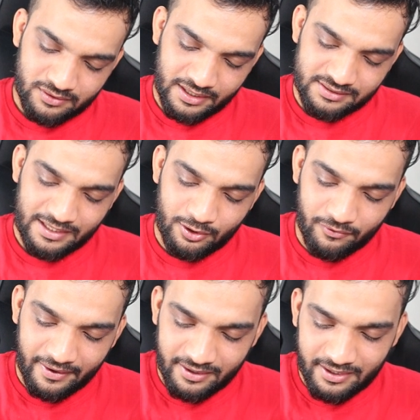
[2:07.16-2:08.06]
Yes, can you
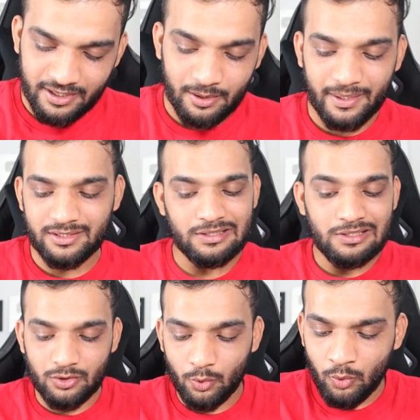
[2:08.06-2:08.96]
divide it again by
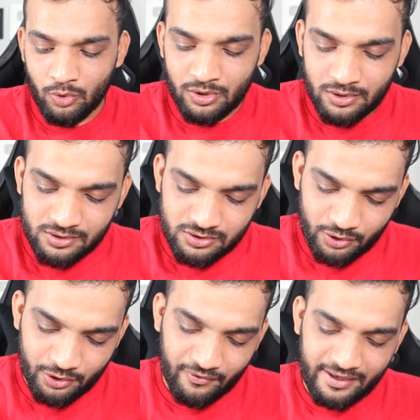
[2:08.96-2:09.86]
3? No.
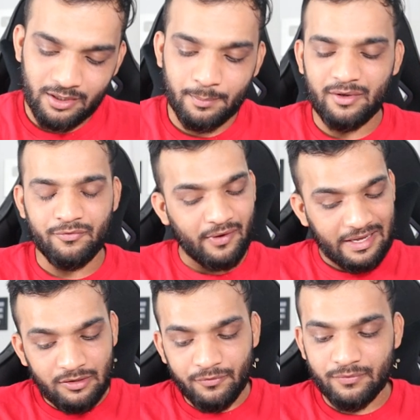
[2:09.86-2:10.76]
So you divide it by
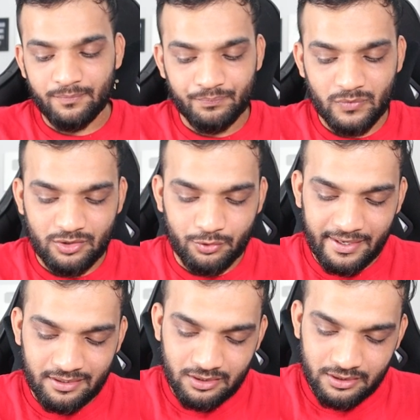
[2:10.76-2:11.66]
5, you
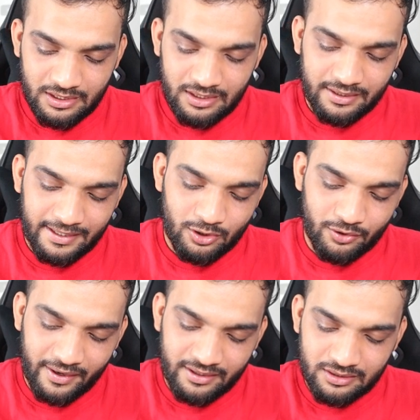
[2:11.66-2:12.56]
get 13. Can you
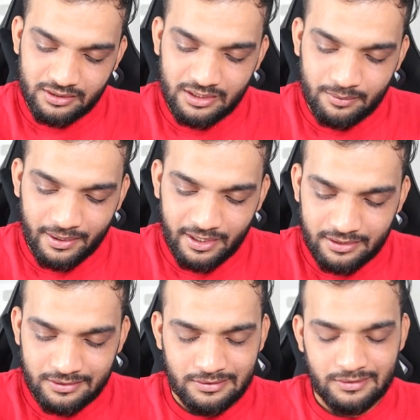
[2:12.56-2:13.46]
divide 13
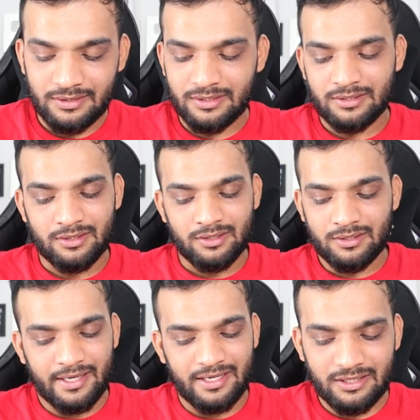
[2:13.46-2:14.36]
by
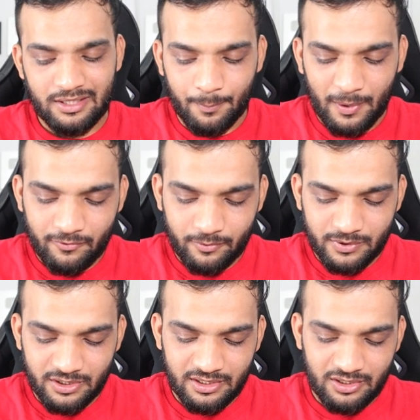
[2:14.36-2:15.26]
anything apart
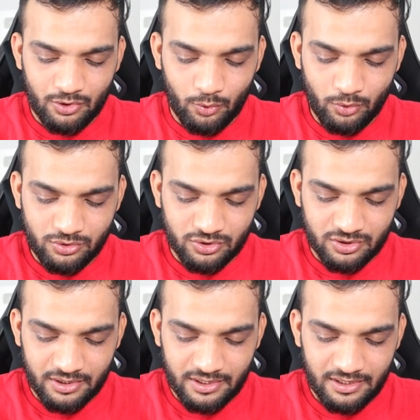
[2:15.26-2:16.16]
from 13? No. So
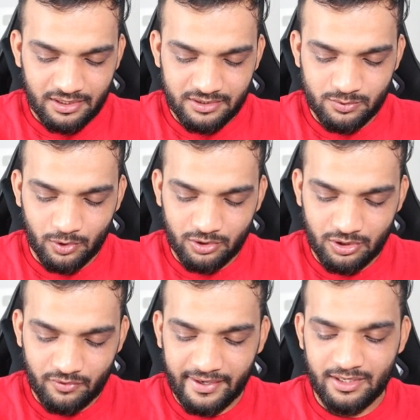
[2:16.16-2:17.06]
13 is what
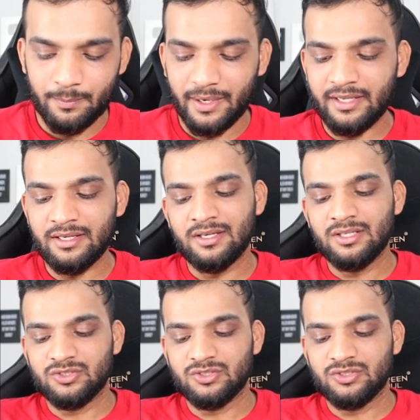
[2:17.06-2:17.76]
you'll divide it by.